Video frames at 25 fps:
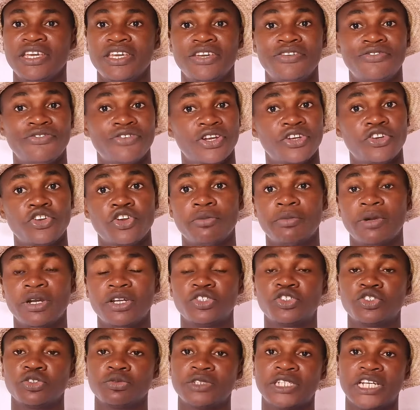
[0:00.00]
If you're new on my
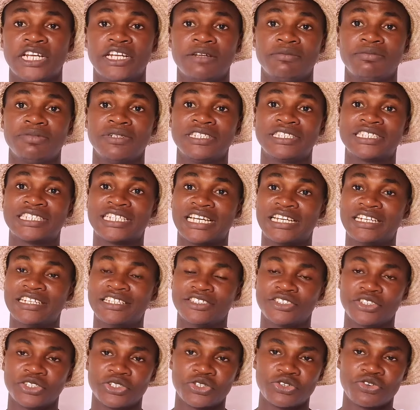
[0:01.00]
YouTube channel, please
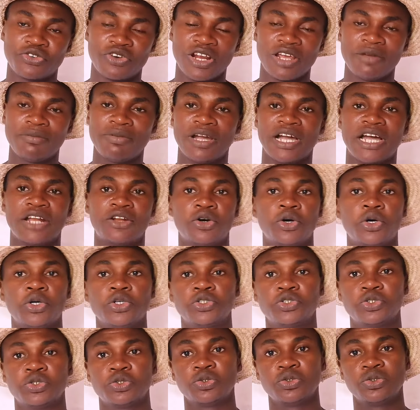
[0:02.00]
kindly subscribe and
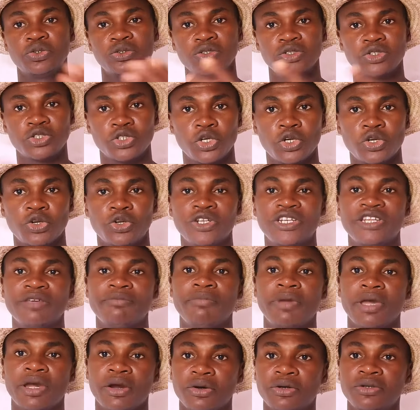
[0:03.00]
also turn on
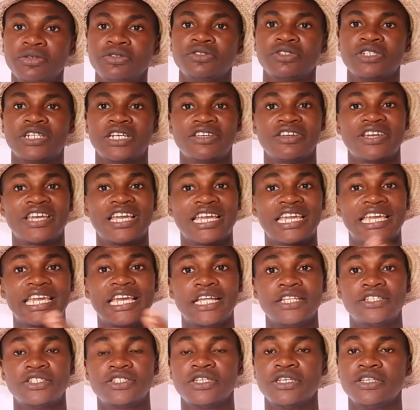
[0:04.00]
the bell so that you can
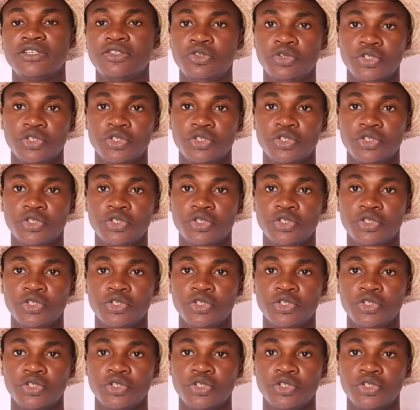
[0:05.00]
get